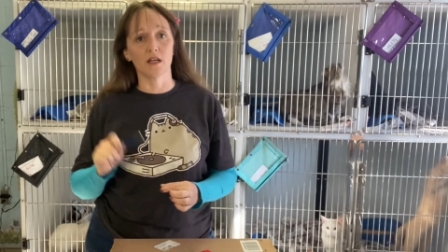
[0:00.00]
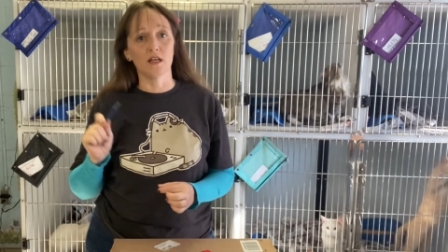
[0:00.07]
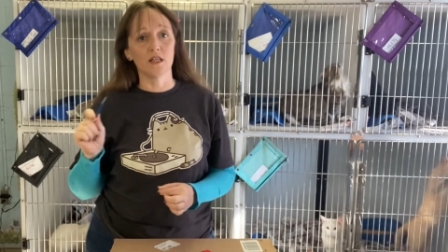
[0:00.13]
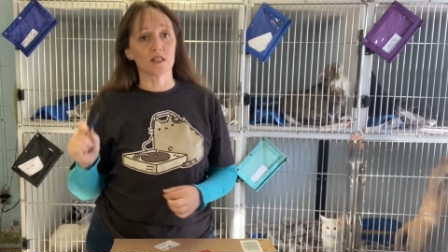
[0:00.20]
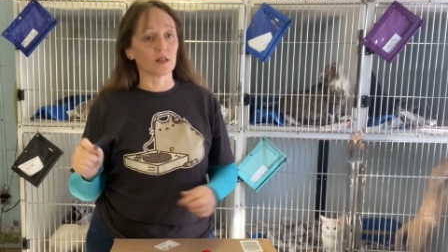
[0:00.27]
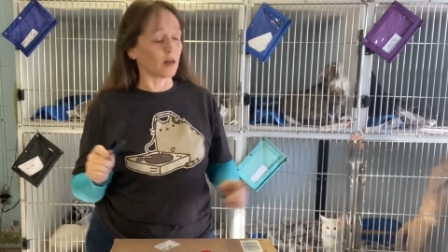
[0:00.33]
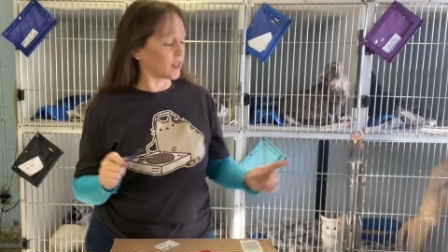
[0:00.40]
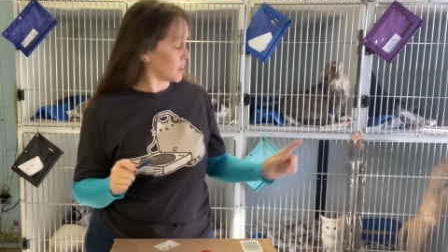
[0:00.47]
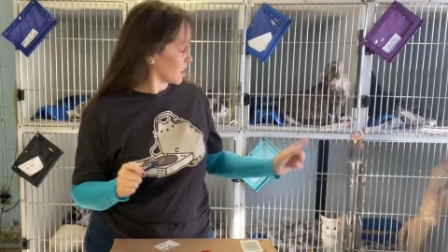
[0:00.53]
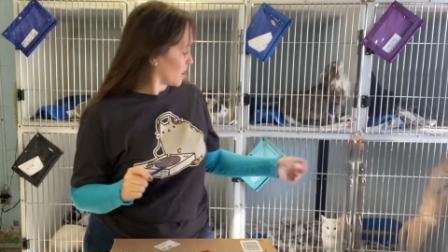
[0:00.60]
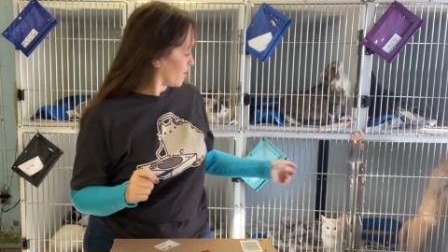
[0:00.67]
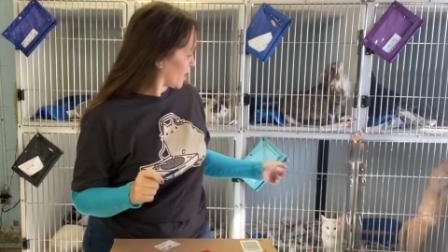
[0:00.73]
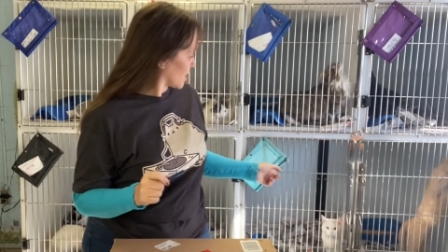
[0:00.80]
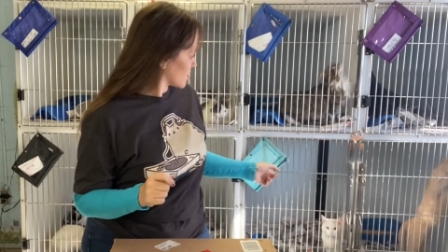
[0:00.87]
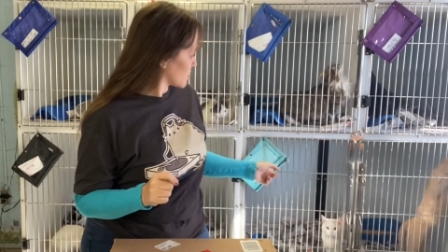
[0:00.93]
So I think I'm
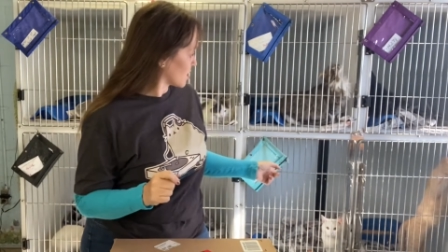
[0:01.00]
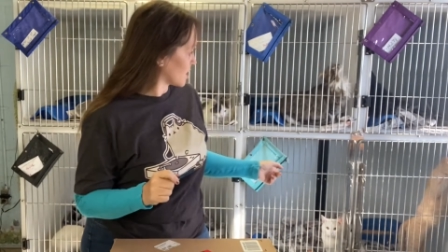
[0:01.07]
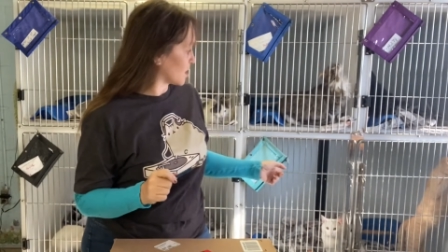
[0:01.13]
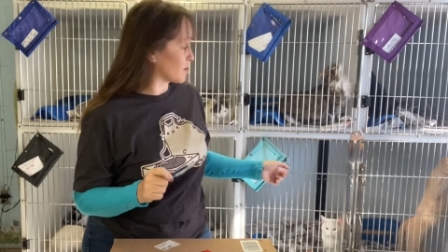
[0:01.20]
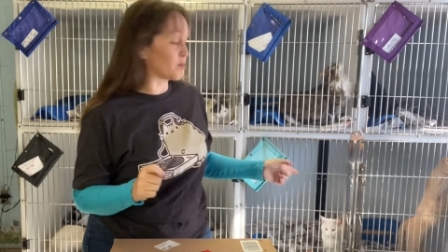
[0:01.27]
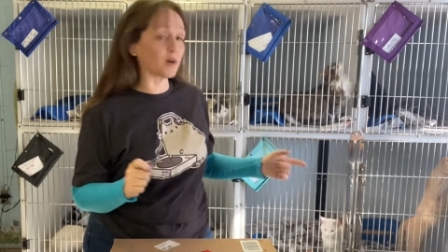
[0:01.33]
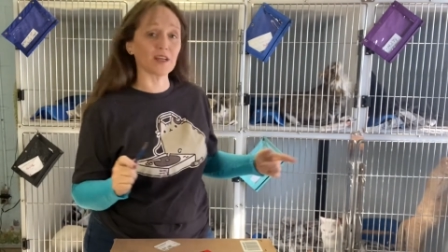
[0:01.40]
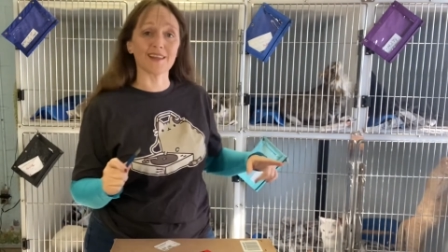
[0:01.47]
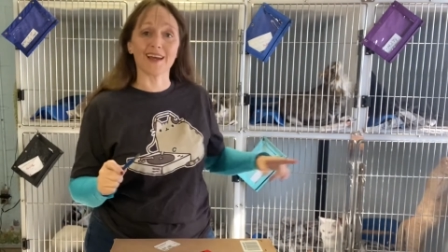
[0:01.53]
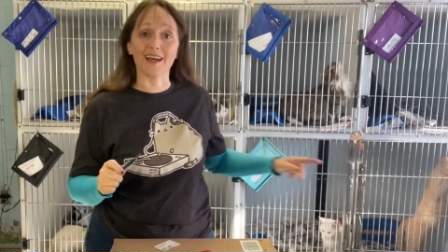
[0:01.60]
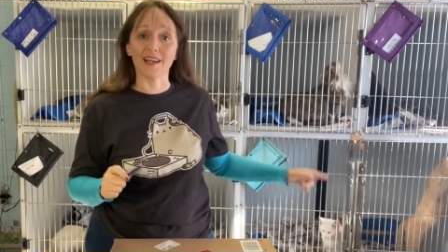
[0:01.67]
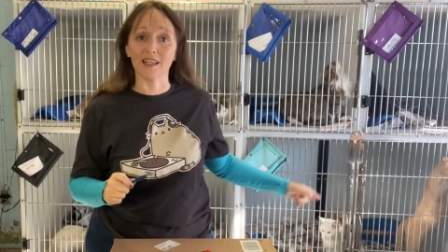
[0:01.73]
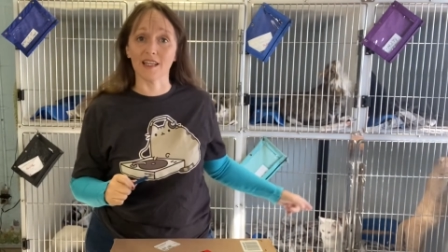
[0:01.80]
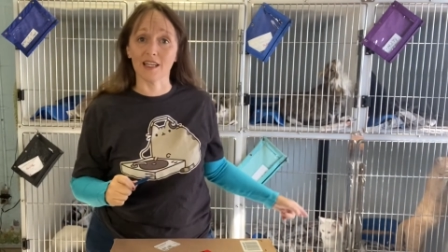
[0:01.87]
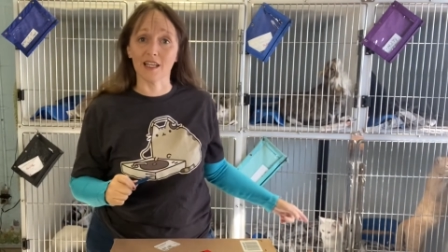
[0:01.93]
actually gonna bring that
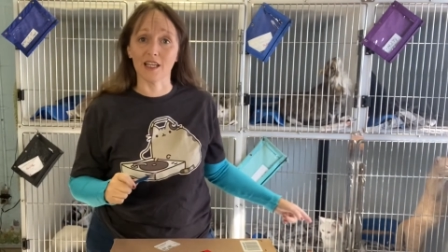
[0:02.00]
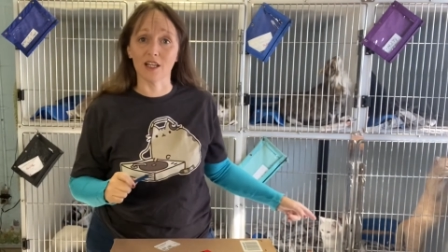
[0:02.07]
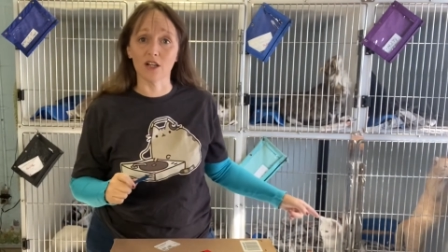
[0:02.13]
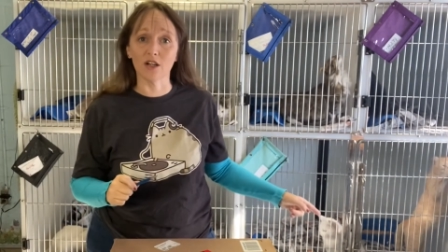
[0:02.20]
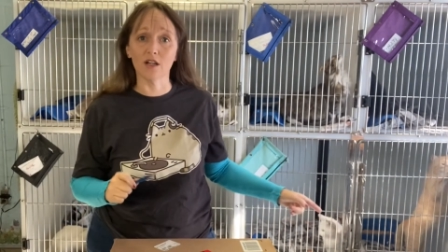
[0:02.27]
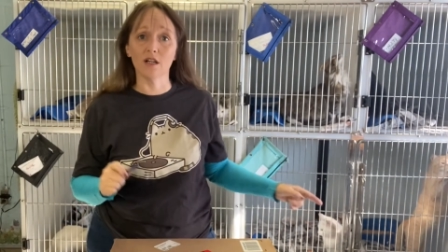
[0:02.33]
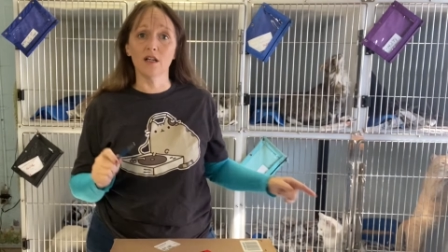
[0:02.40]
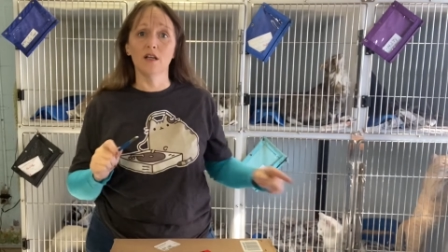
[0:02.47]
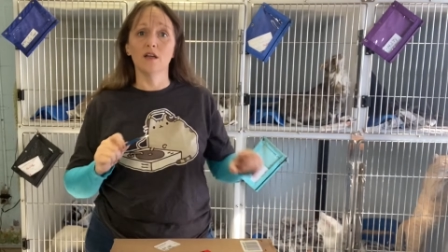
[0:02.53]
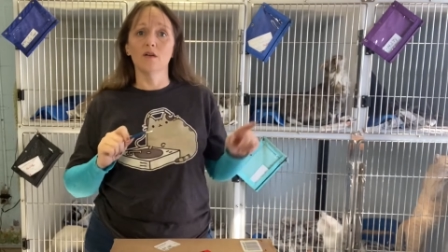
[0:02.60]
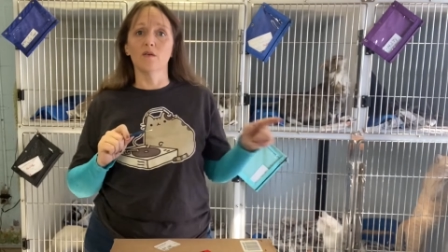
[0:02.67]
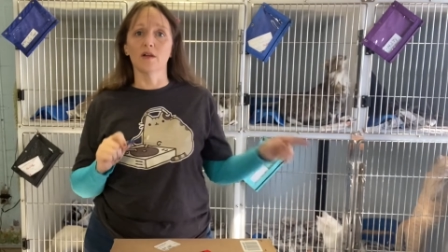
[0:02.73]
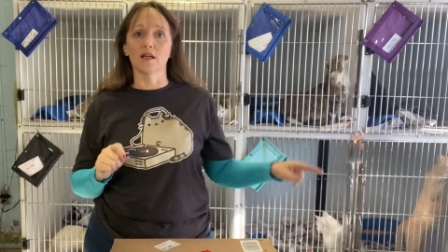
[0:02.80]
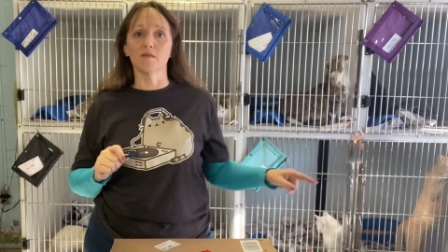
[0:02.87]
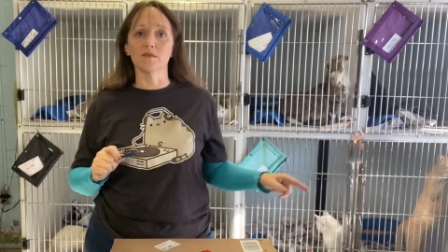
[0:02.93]
in here
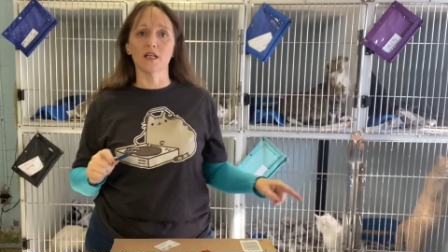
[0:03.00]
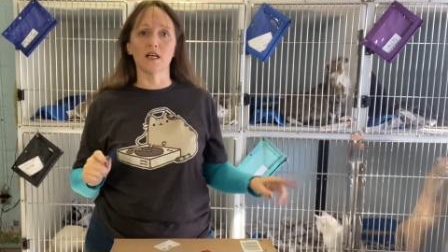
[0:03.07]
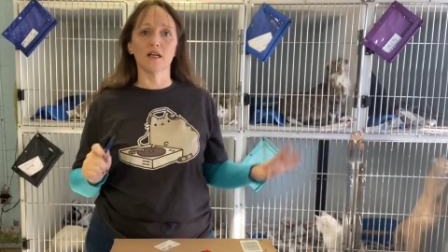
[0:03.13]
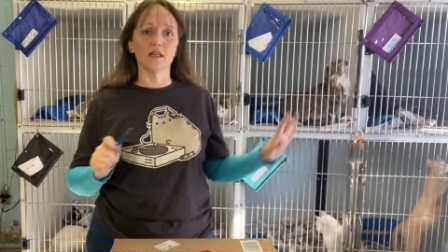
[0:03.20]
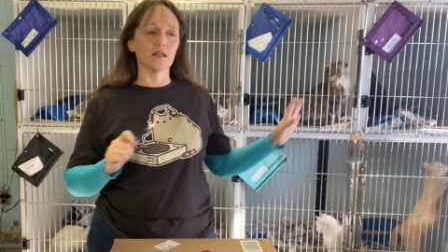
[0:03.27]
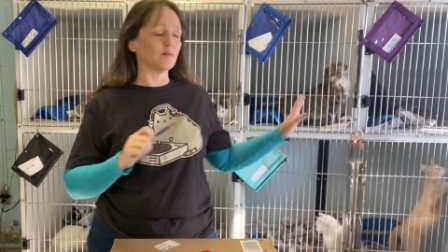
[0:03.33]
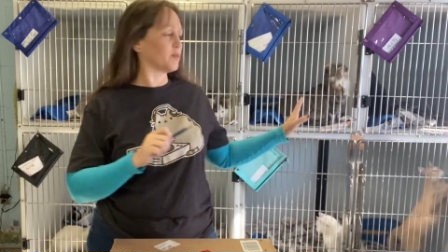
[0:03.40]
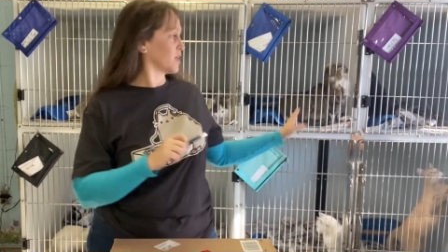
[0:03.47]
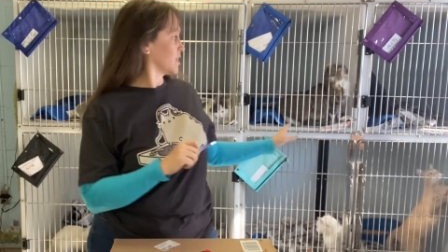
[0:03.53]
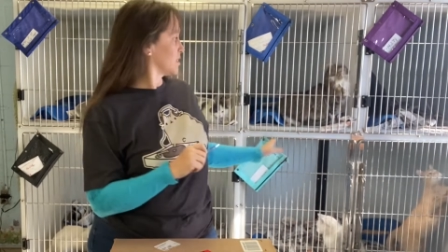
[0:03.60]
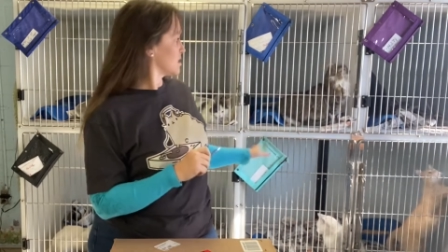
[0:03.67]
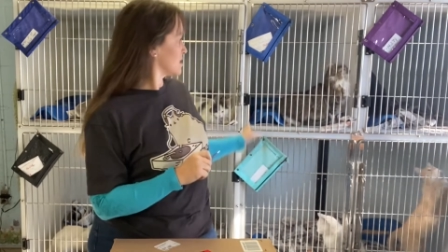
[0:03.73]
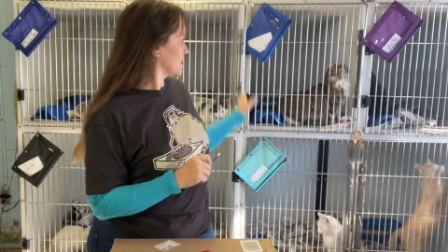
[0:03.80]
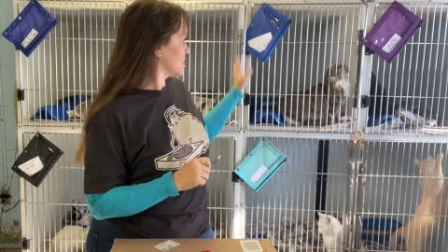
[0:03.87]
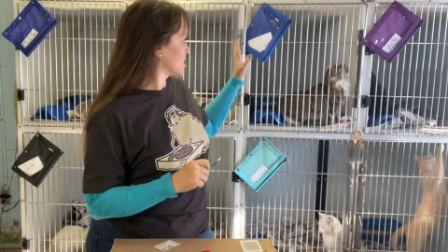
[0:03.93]
when I'm done, because
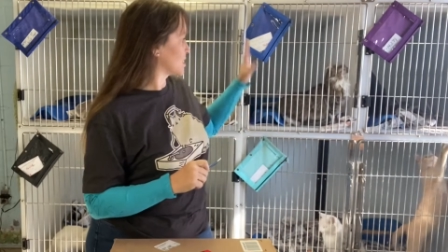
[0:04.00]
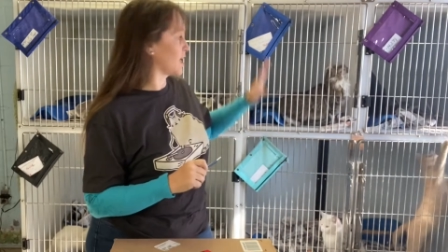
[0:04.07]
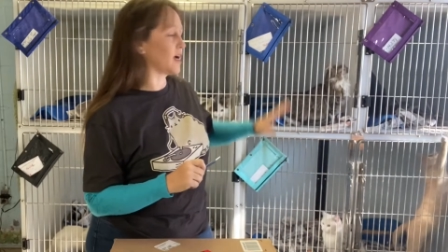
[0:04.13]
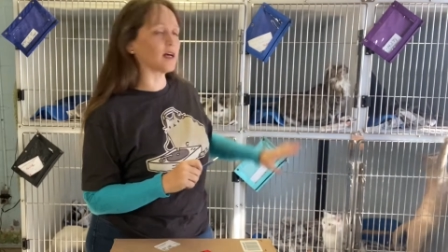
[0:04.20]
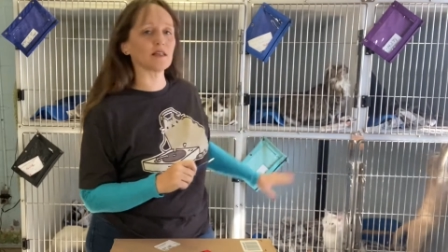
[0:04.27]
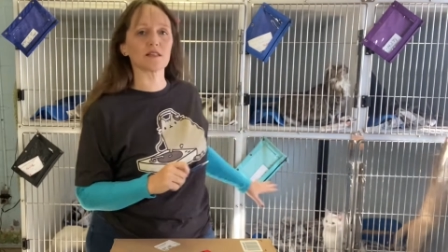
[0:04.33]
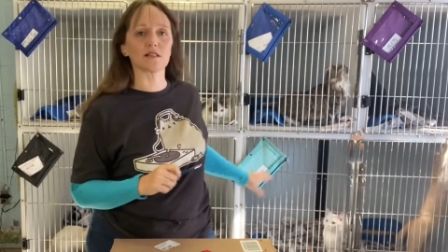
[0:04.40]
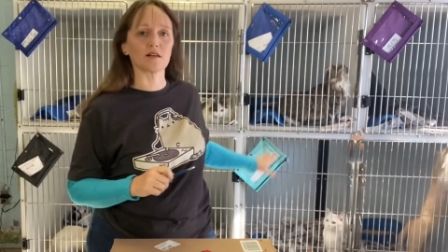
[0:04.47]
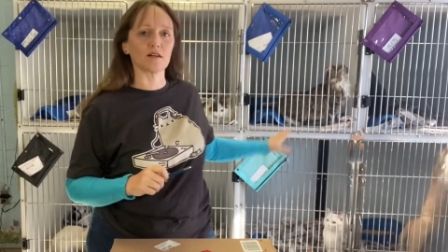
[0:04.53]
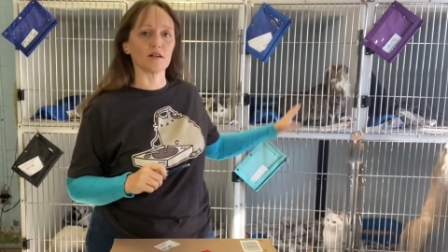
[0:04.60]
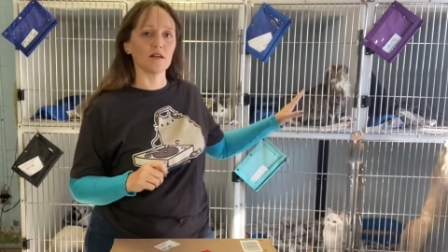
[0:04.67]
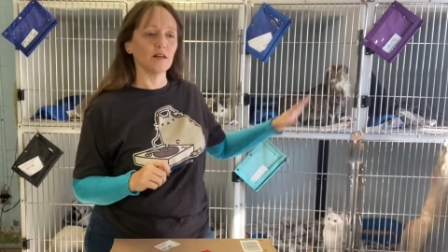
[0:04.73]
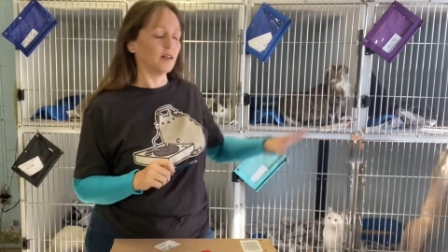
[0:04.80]
these cats are